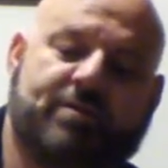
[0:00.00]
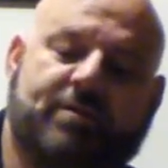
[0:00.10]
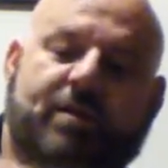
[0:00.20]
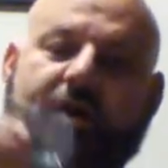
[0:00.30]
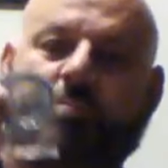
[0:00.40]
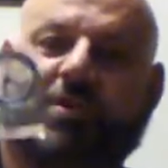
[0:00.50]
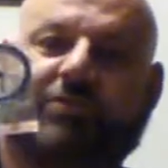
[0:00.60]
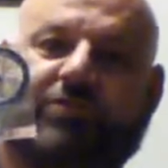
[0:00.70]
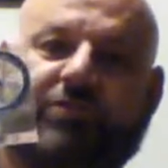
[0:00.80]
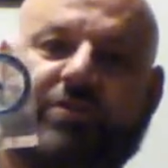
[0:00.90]

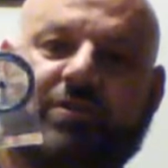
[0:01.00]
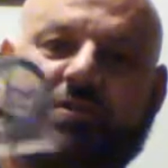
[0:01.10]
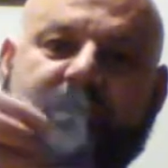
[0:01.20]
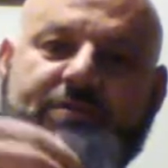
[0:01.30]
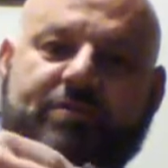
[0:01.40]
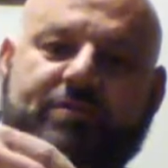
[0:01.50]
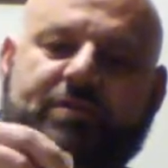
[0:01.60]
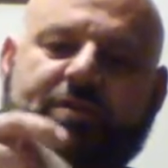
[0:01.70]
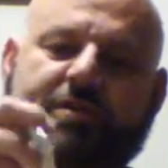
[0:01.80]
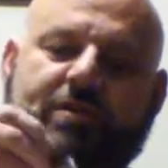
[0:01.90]
Compass,
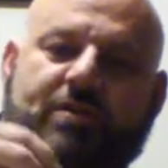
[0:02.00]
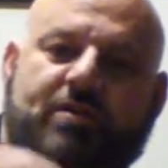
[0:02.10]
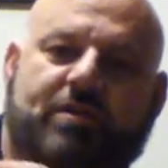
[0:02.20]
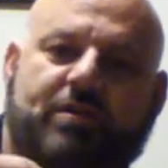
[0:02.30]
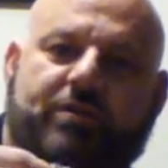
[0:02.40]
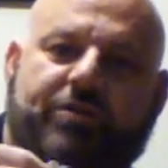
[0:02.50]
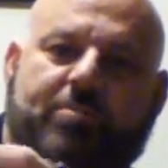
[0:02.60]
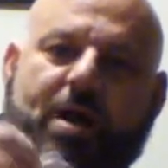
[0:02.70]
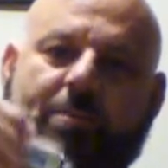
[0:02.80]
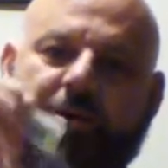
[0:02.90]
little
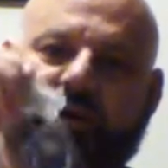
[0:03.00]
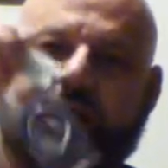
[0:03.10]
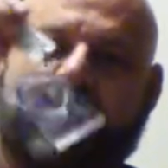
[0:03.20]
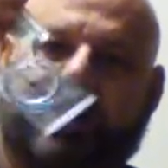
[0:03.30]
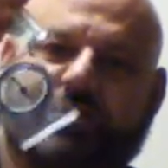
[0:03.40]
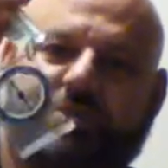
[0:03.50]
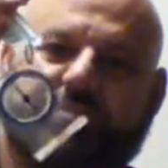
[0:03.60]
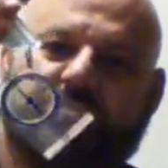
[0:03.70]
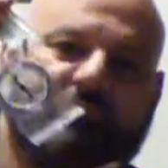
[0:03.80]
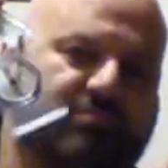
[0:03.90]
thermometer gauge.
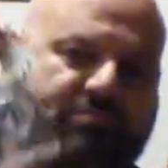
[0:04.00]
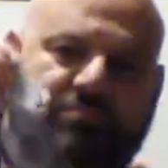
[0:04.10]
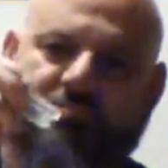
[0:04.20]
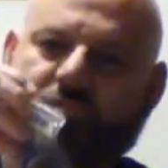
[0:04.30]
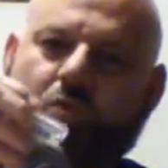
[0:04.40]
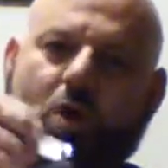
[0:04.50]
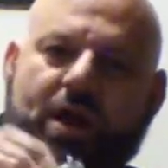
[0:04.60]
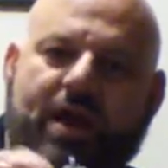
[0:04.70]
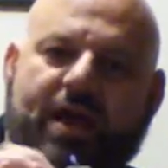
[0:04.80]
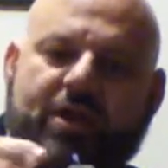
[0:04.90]

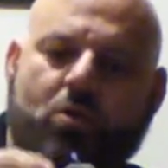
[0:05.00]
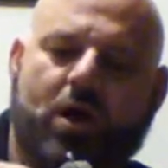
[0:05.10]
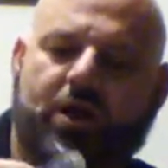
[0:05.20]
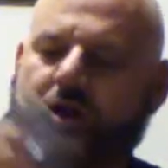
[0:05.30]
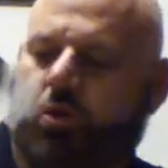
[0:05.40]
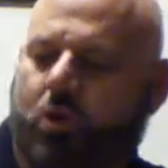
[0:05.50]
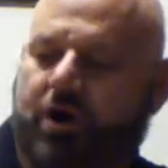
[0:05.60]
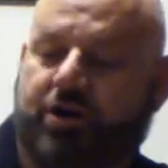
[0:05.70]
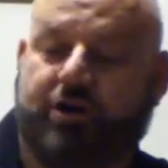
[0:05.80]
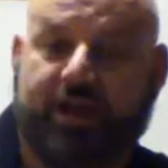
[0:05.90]
You want to know where
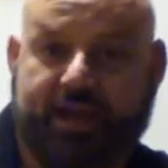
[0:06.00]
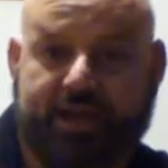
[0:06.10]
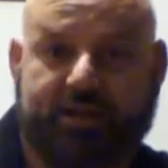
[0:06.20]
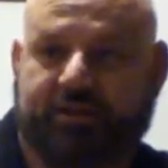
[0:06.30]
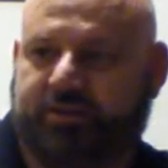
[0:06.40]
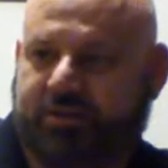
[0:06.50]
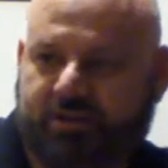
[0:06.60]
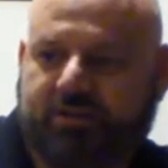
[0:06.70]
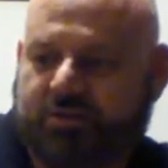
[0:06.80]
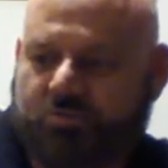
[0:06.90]
you're heading and
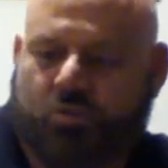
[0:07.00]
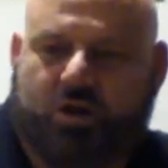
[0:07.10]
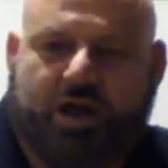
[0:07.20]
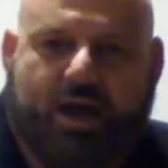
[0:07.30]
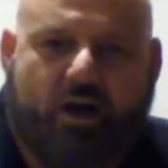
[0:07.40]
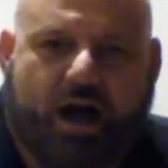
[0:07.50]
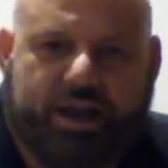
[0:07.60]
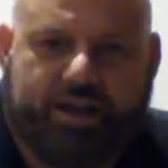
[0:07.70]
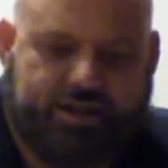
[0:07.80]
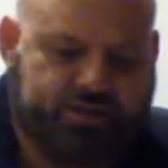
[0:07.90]
how hot
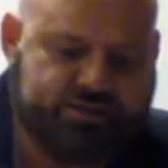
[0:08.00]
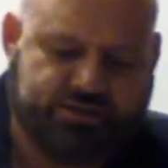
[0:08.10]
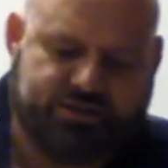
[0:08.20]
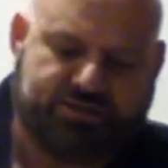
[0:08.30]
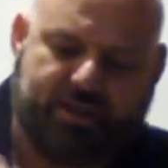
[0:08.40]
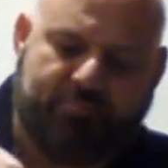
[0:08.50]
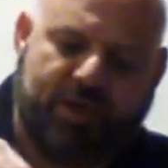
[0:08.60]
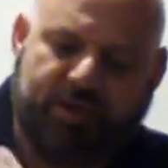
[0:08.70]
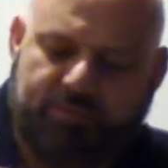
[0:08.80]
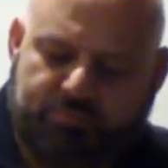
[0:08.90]
it is, because that
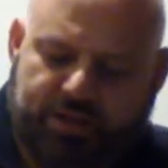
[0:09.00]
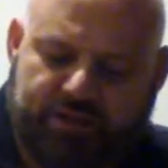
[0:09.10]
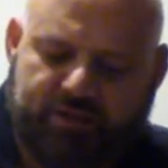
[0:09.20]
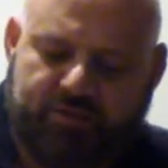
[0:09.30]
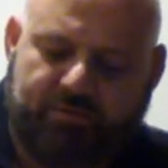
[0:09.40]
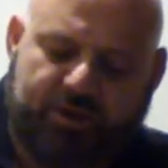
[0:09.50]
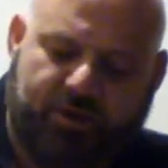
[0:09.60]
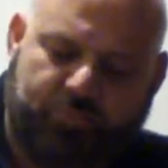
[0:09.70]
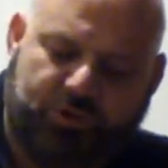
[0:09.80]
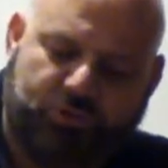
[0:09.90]
might
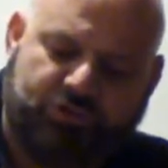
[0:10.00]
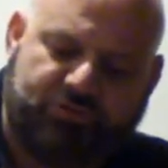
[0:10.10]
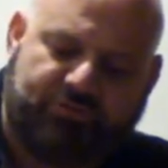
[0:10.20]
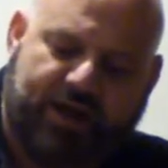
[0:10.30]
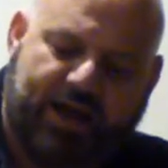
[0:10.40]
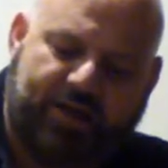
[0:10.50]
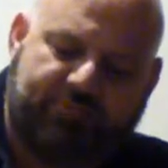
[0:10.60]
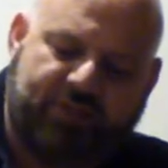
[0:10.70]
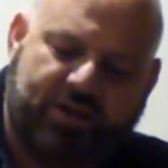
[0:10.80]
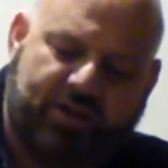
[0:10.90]
help you survive.
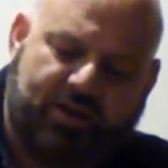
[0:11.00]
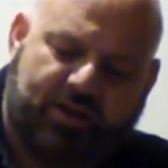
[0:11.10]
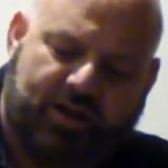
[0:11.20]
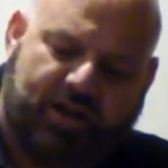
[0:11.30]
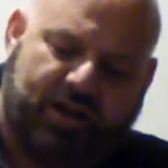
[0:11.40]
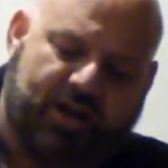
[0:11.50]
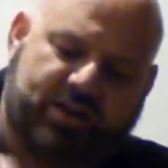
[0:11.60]
A